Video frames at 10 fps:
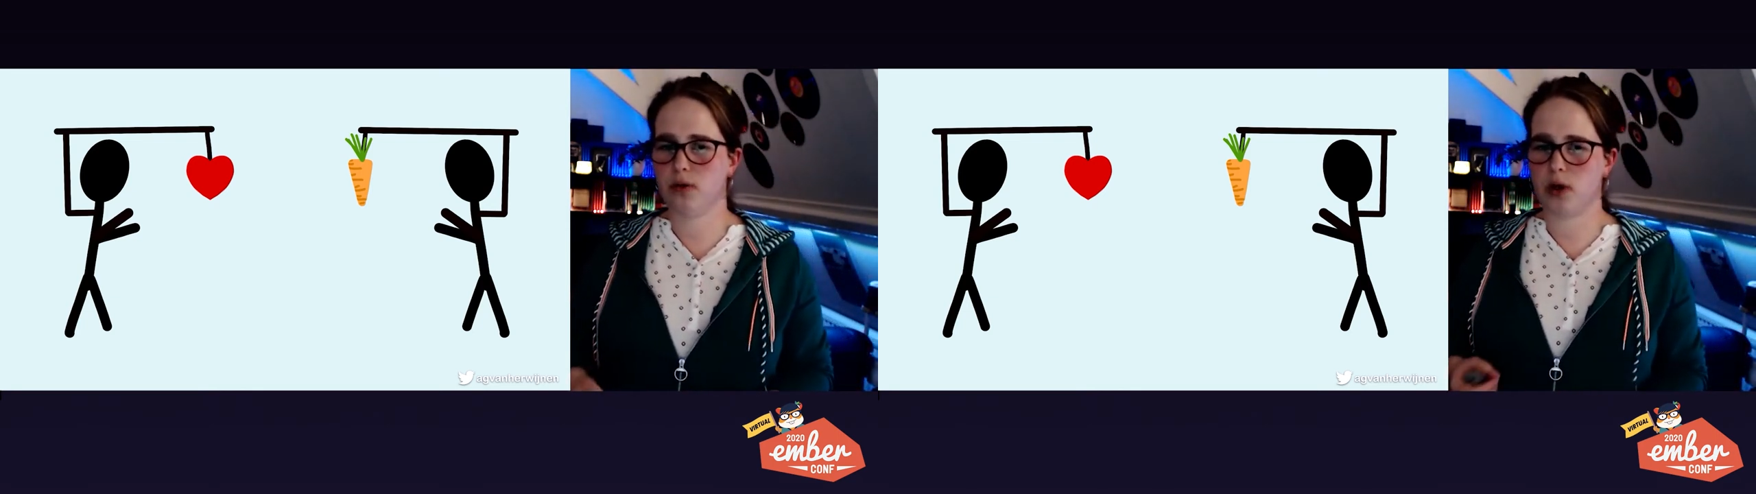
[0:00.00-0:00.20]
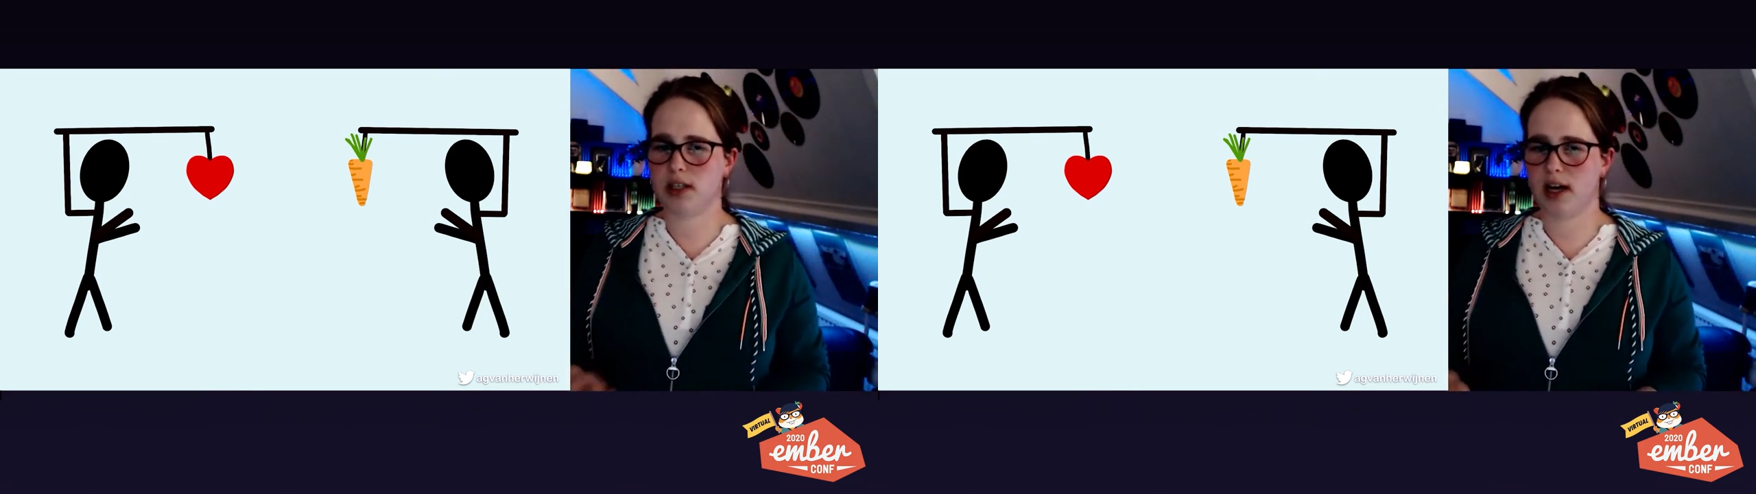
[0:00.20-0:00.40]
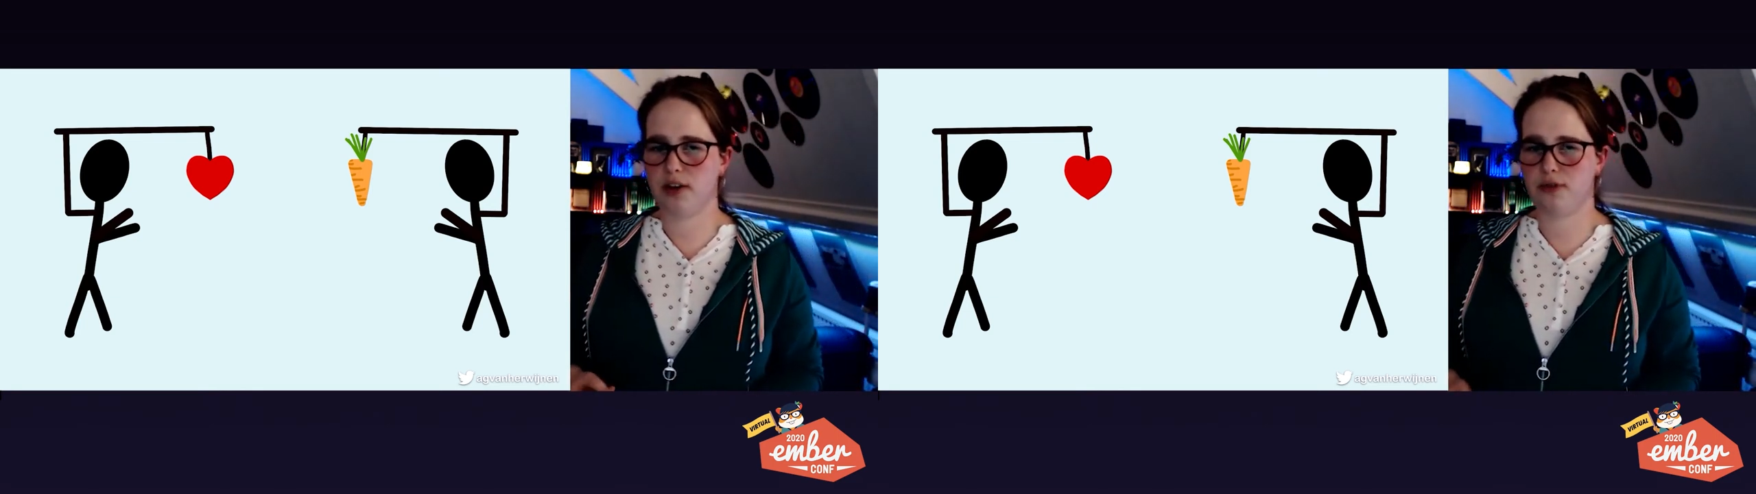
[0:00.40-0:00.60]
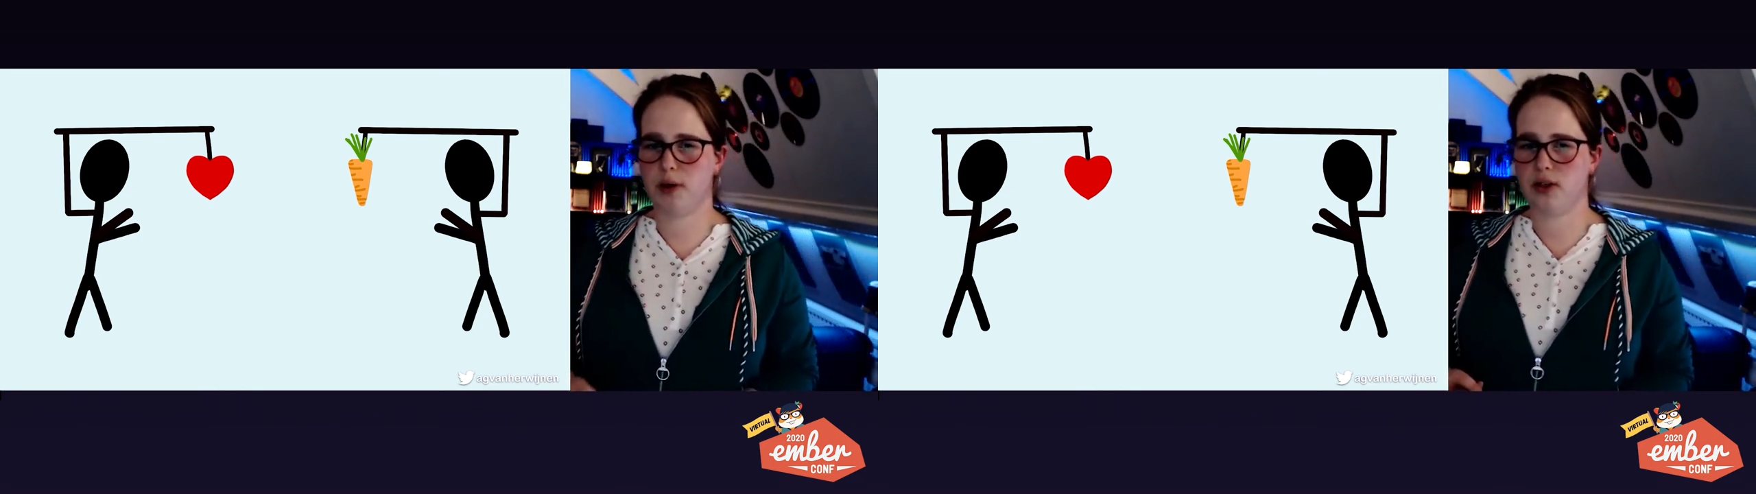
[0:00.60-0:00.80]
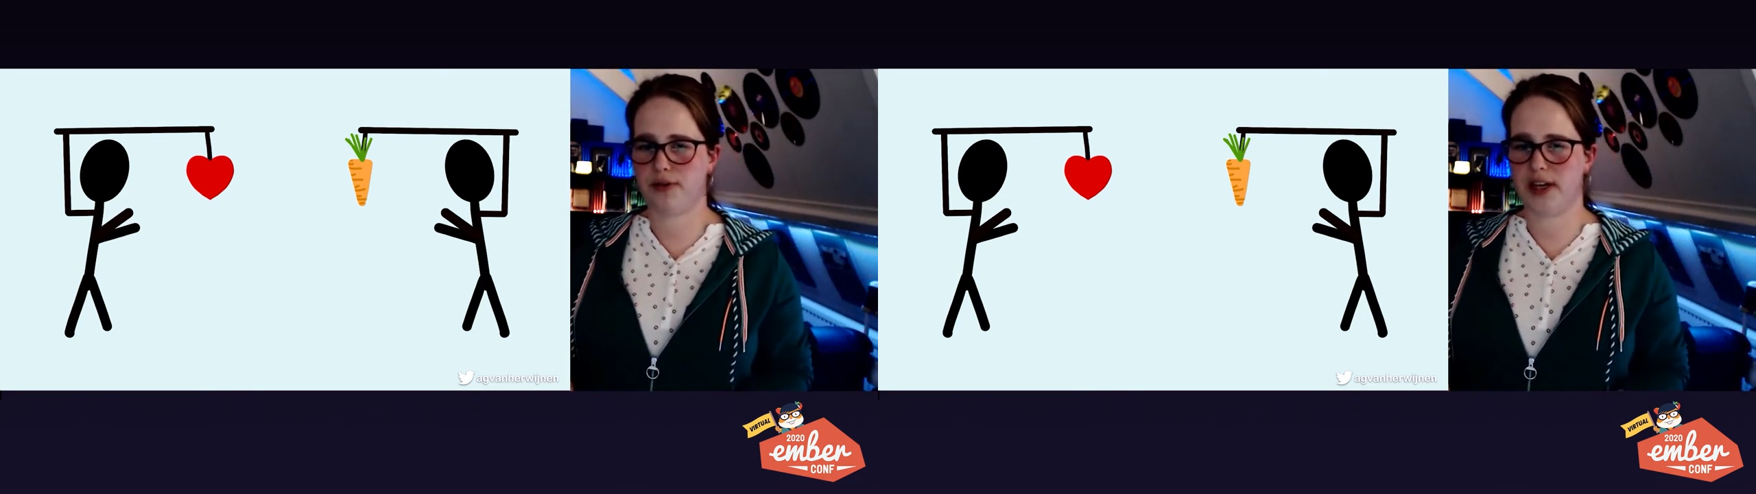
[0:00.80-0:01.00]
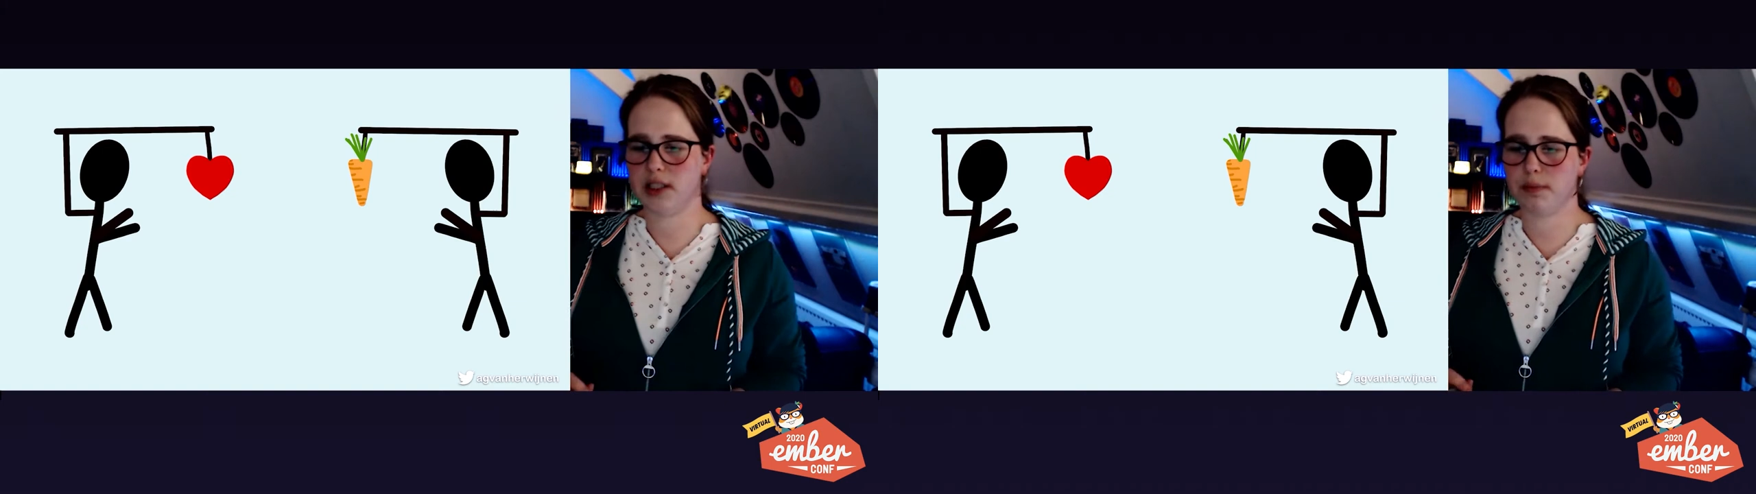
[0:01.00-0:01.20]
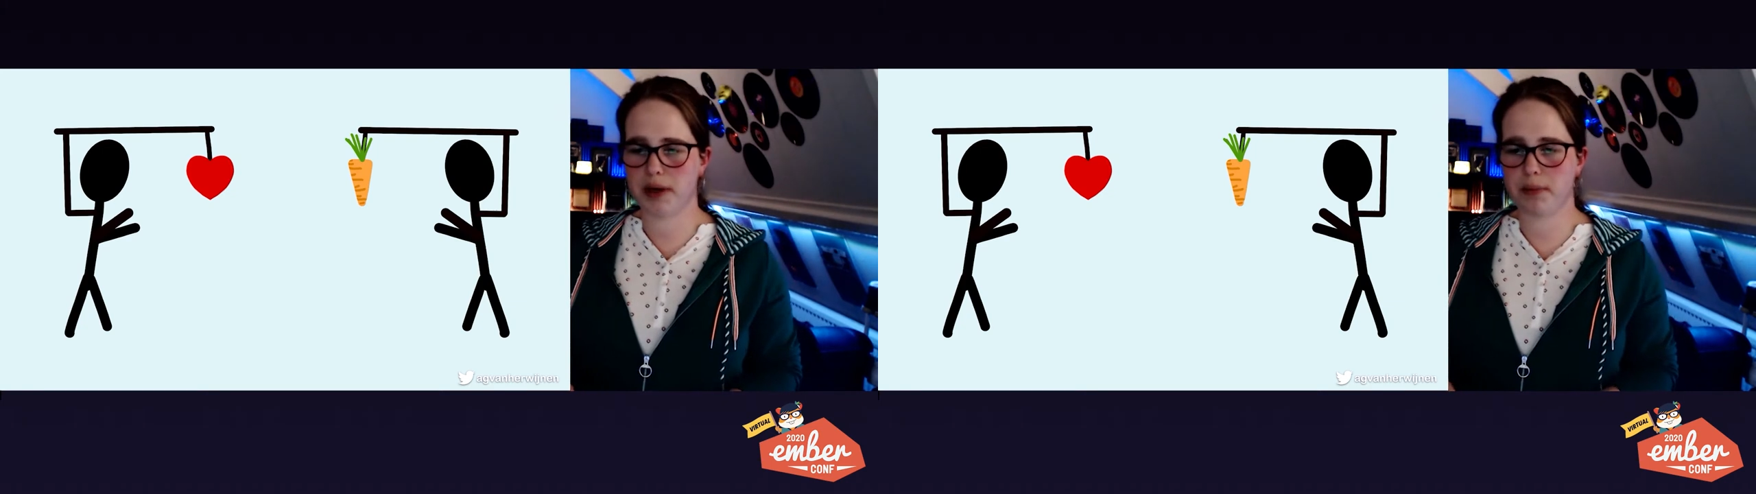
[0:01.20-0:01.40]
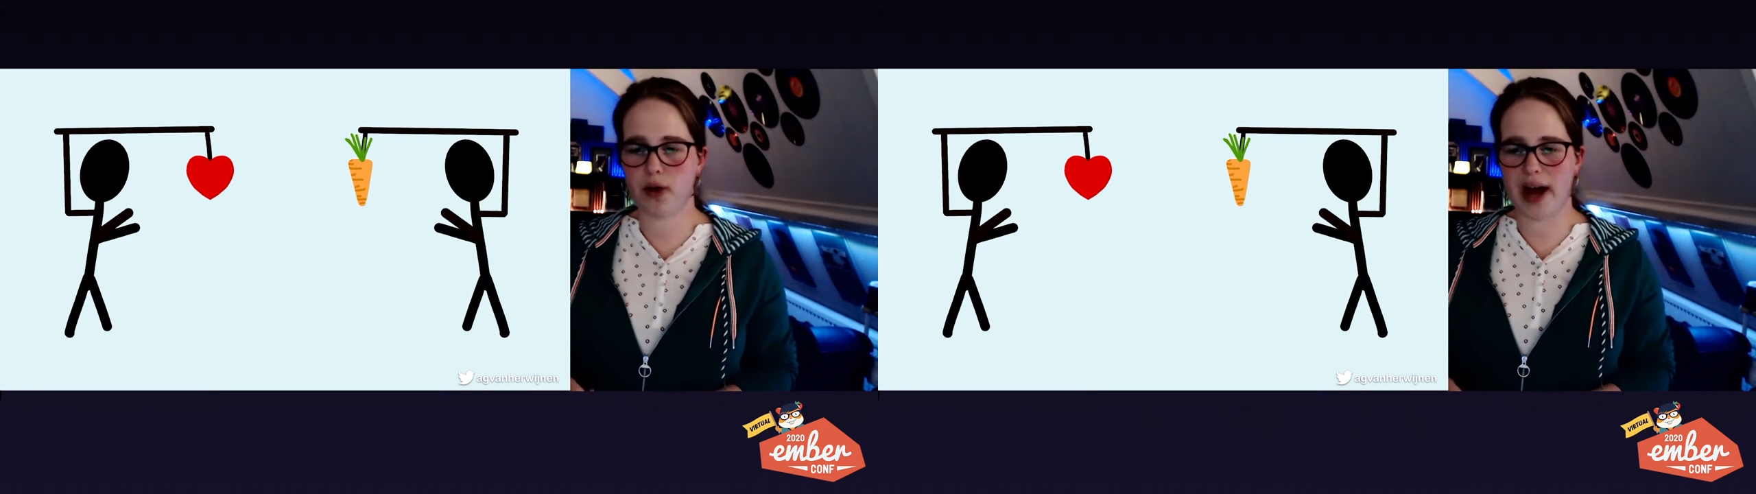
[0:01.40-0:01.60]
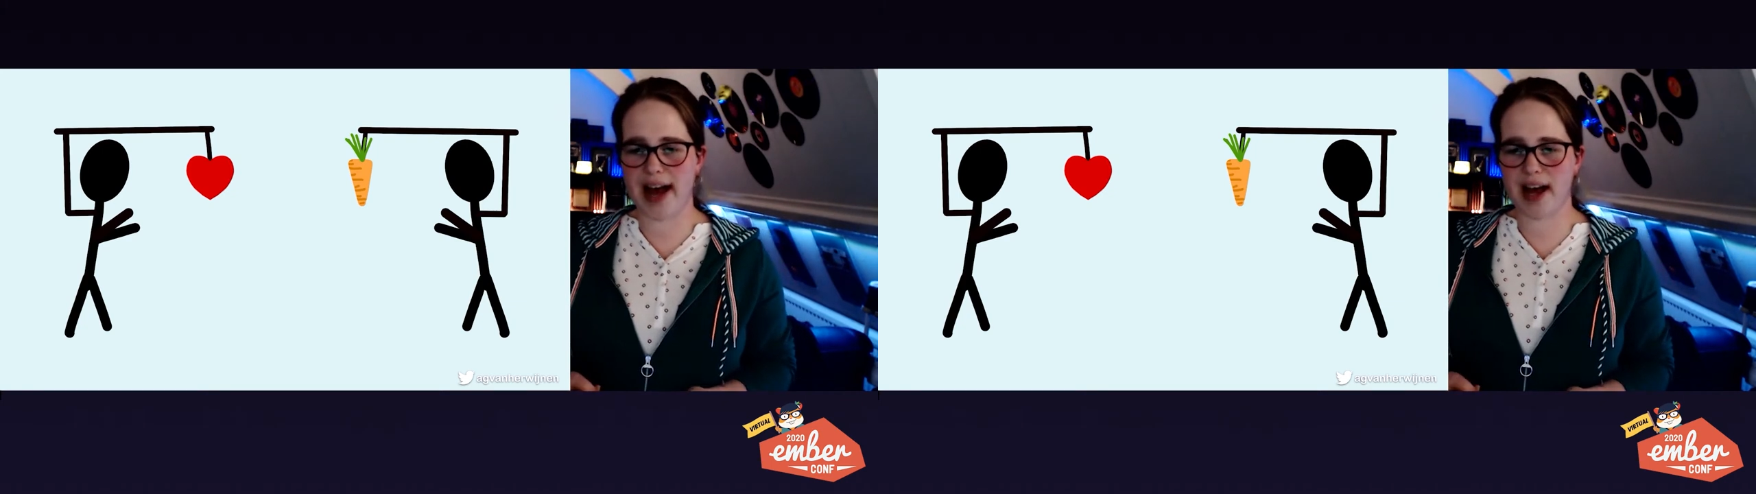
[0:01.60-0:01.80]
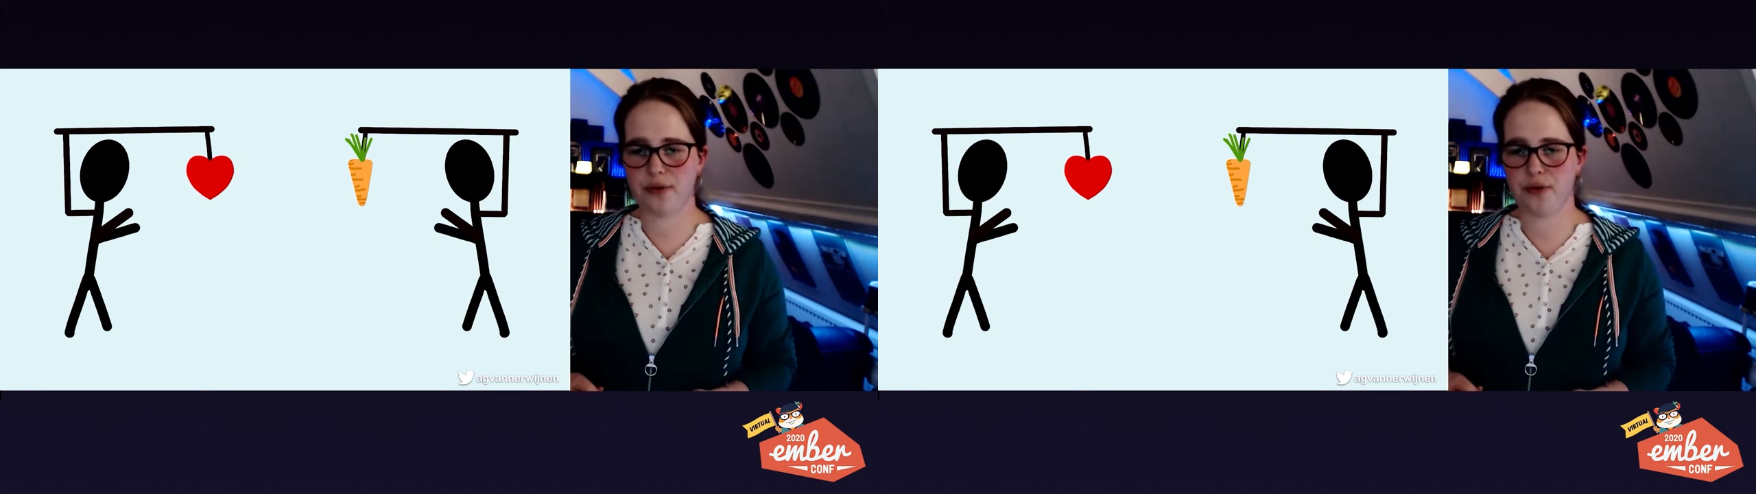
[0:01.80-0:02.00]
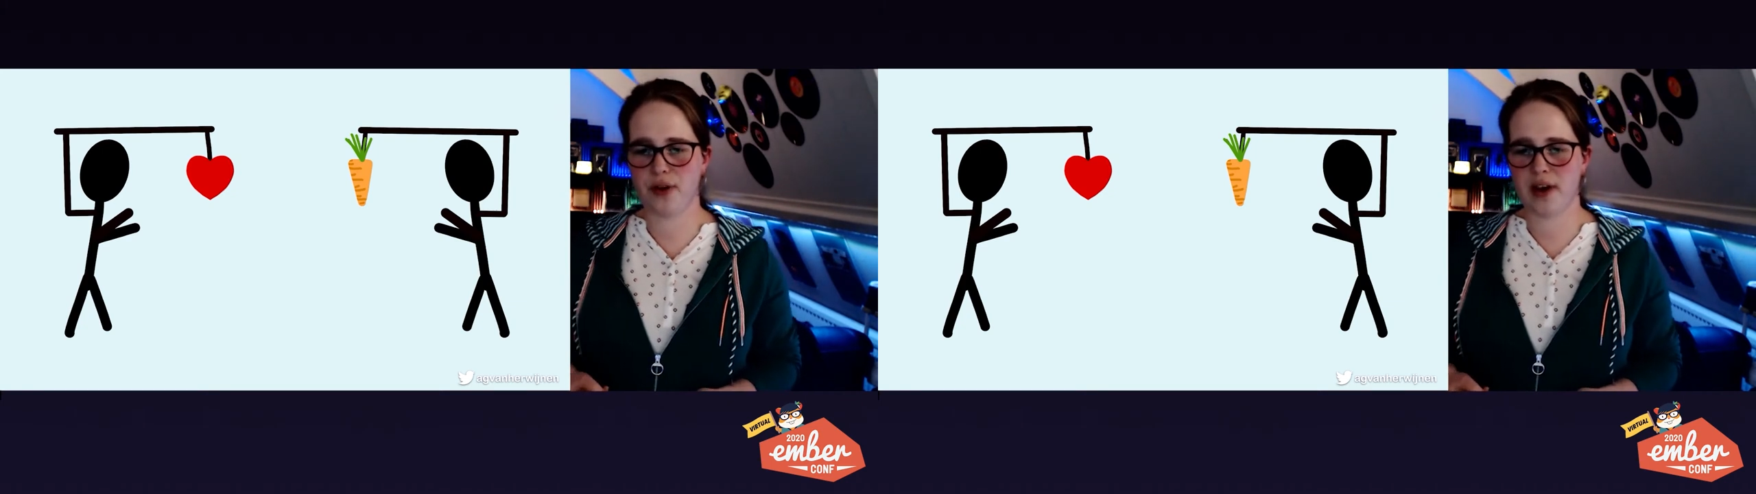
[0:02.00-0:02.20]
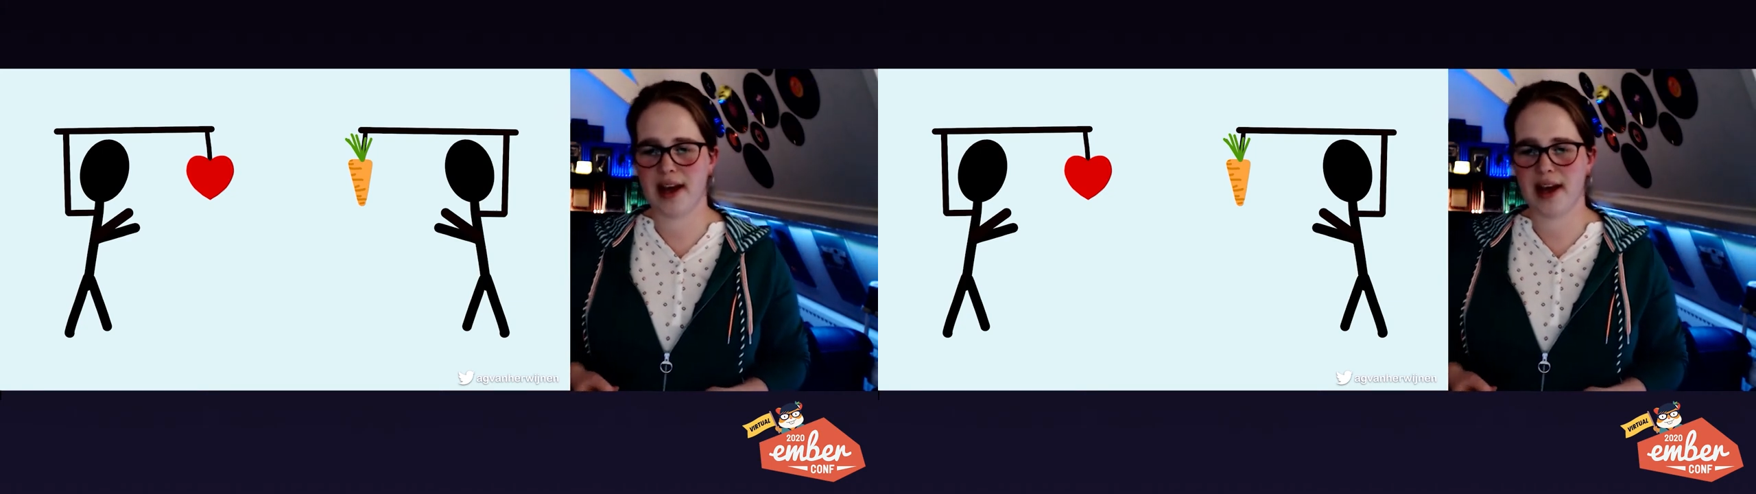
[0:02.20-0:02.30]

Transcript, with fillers: what kind of motivation people have.